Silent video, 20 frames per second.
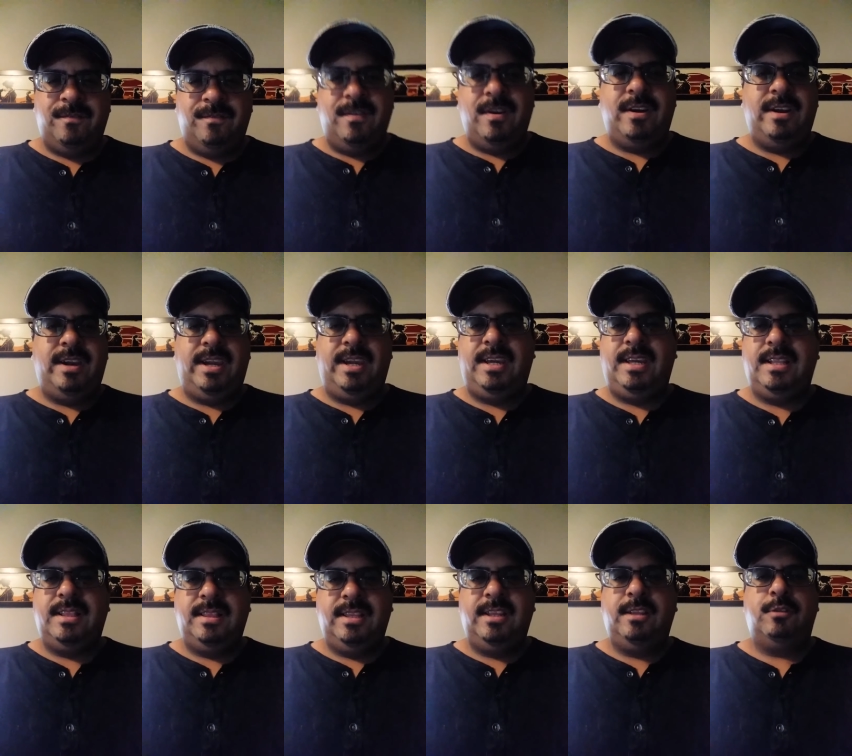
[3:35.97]
very
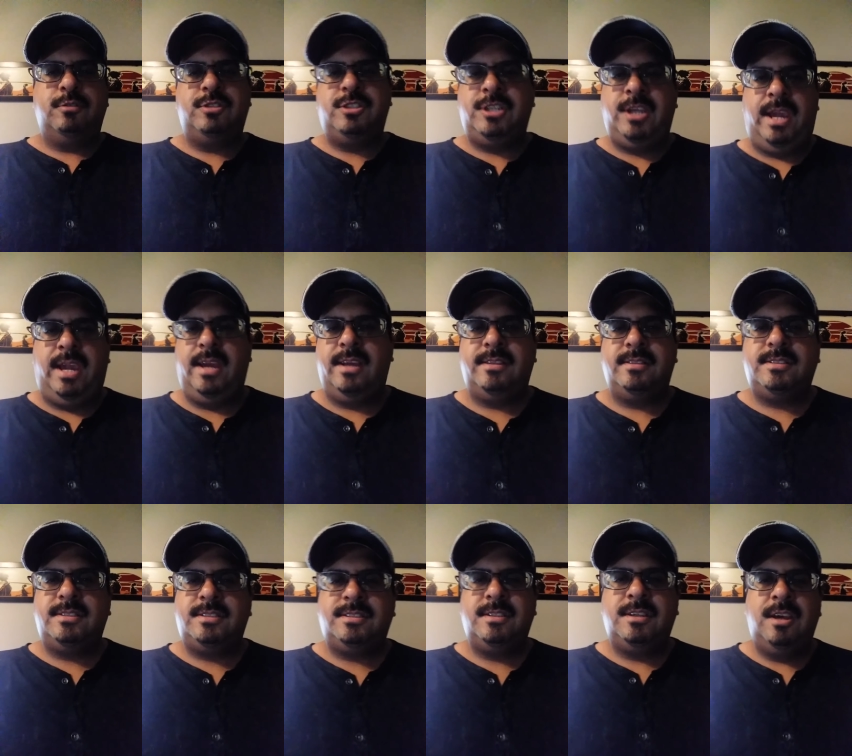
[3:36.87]
little
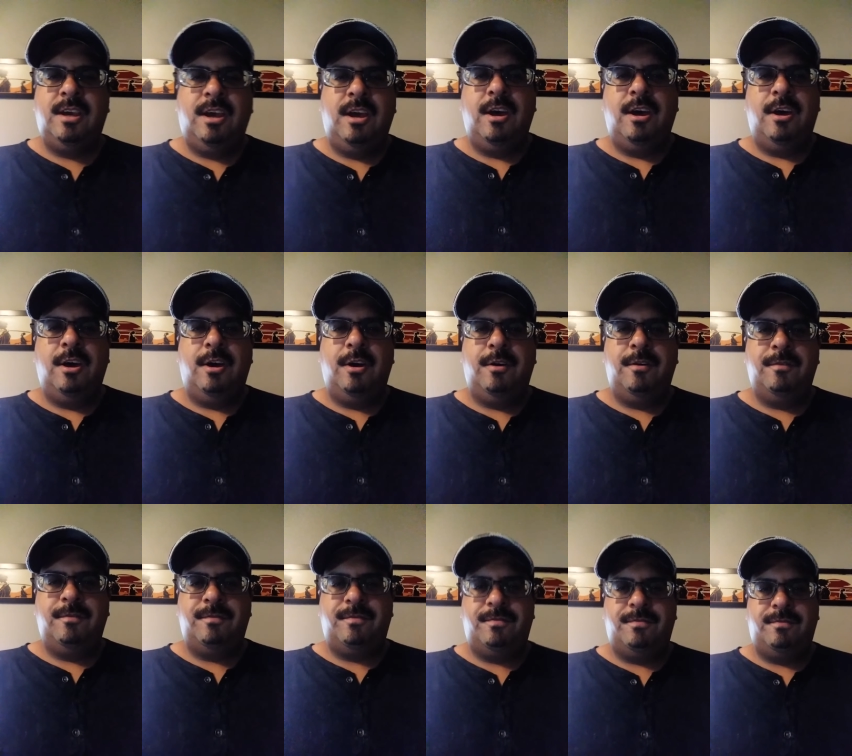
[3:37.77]
chance
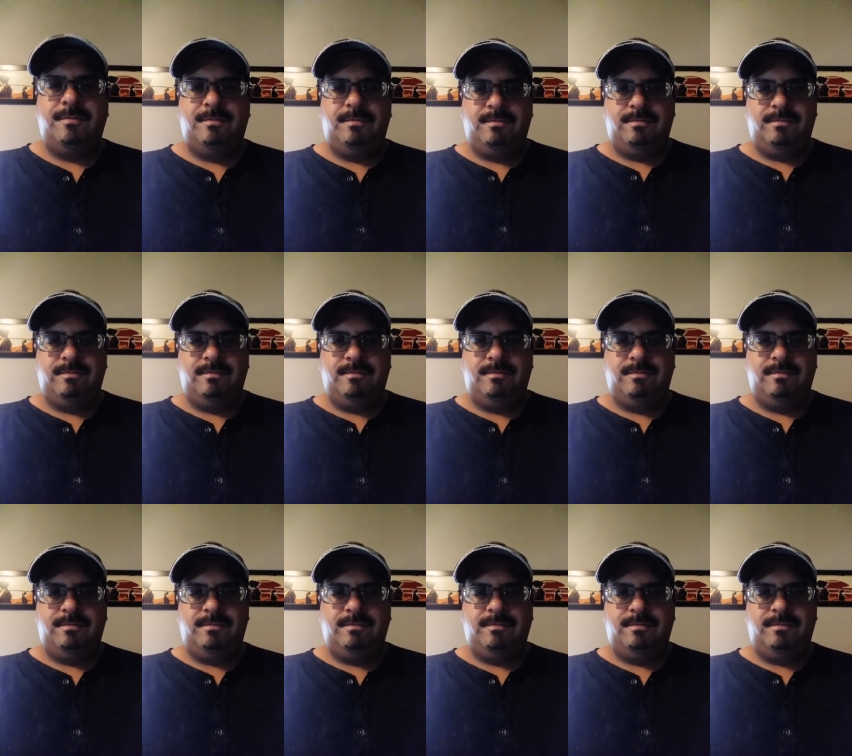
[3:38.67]
of